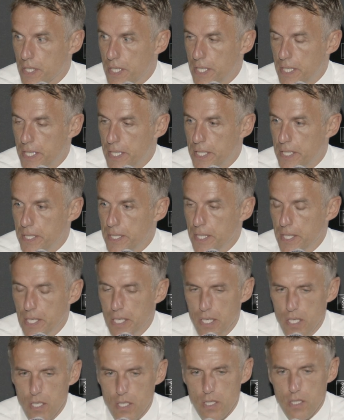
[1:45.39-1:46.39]

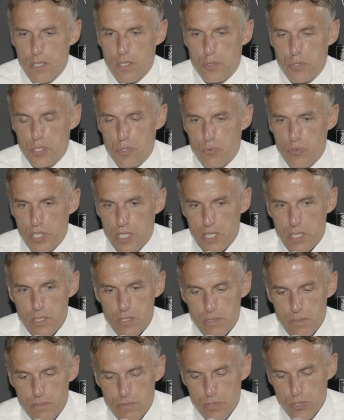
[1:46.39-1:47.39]
There's a
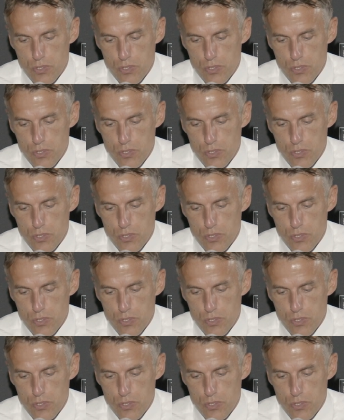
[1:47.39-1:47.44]
real